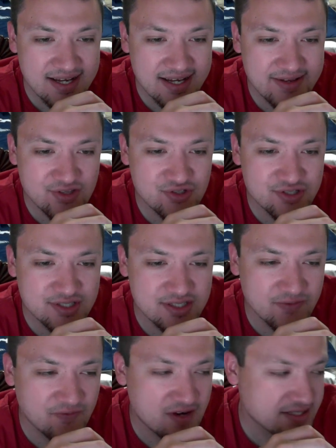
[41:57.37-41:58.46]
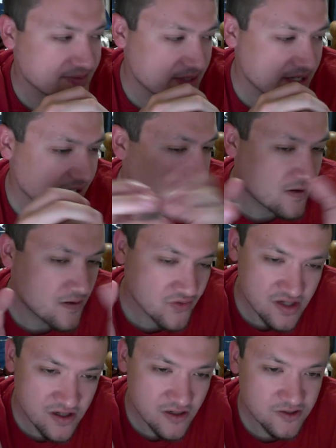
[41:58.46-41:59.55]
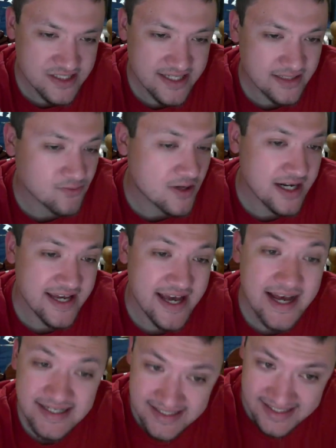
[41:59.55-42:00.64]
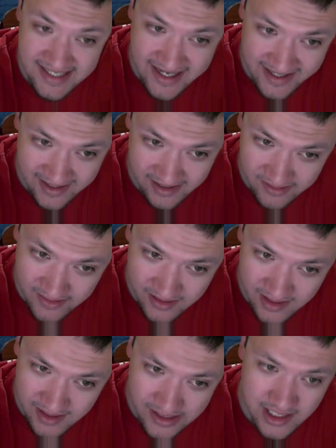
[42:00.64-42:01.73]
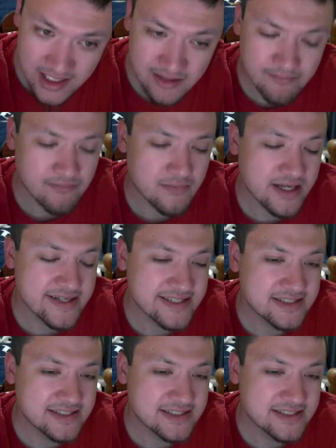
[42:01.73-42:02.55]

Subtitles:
interesting fight to make. Although Dana White has said, made it